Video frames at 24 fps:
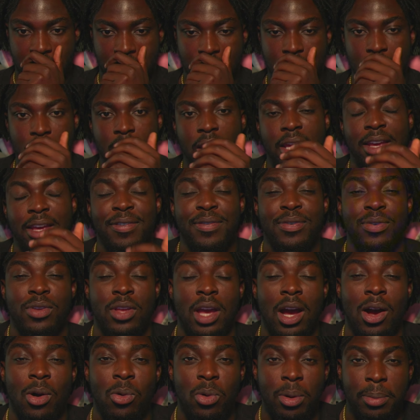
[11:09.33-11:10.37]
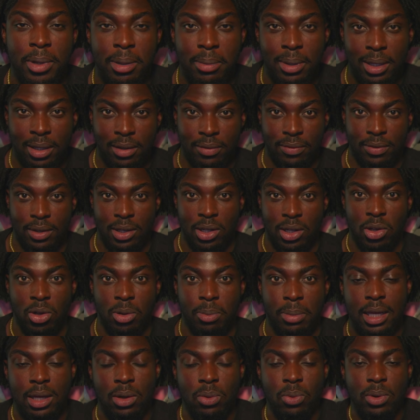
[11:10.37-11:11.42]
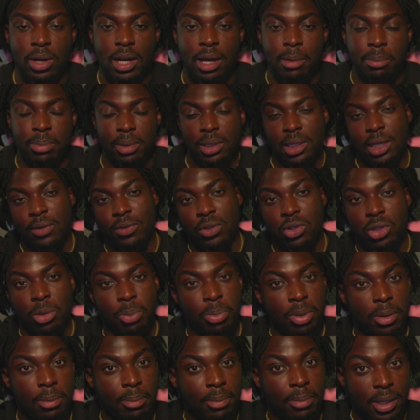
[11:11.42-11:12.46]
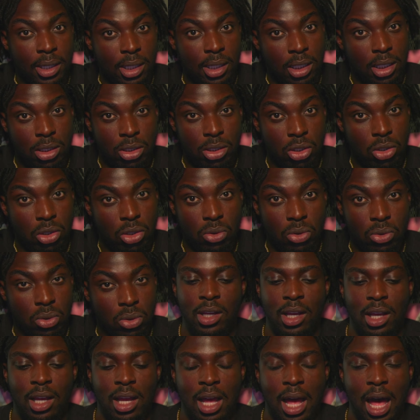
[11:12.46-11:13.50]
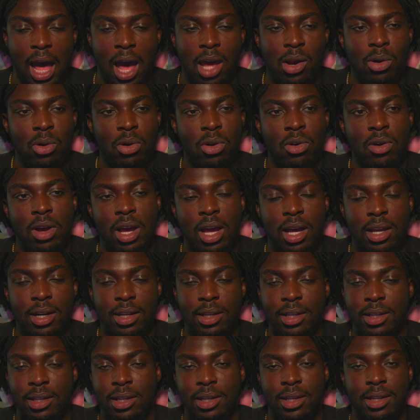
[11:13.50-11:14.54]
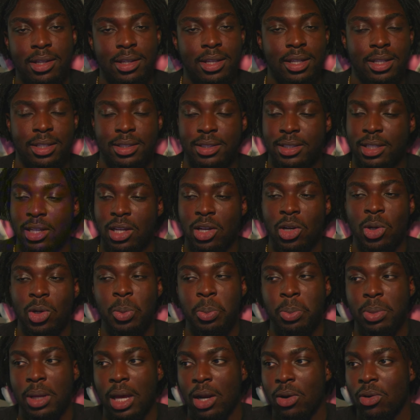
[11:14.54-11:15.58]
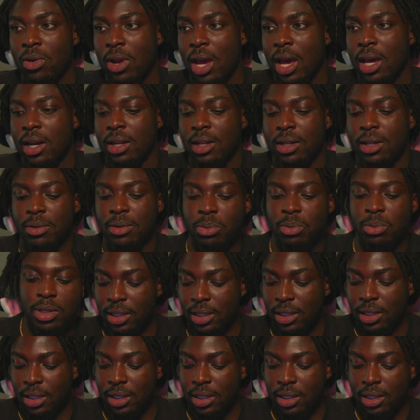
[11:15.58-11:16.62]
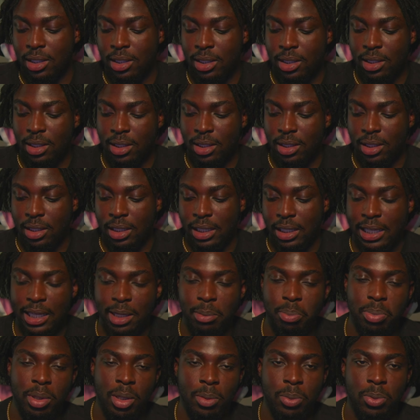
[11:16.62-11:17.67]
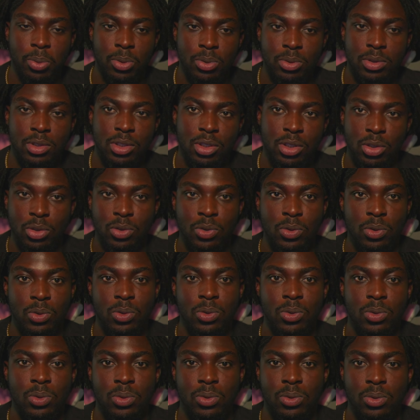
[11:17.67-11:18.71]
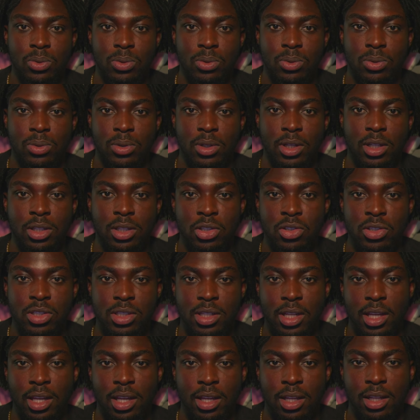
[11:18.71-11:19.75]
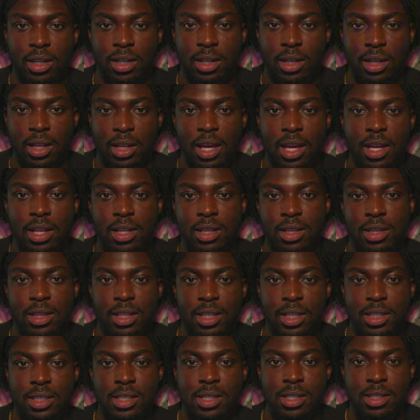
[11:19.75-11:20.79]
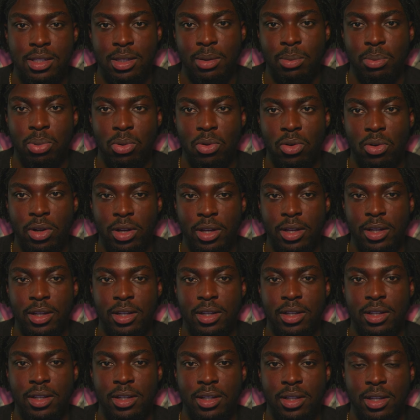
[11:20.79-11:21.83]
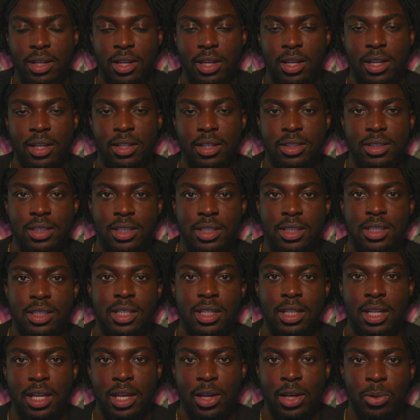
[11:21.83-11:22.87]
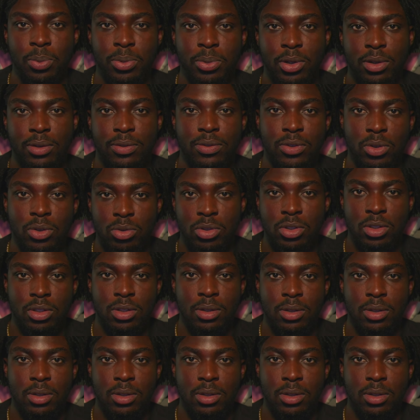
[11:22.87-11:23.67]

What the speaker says: If y'all want me to make a video about like what I believe you should put money into, I don't know how to really get people to understand that this is important and this can help their future,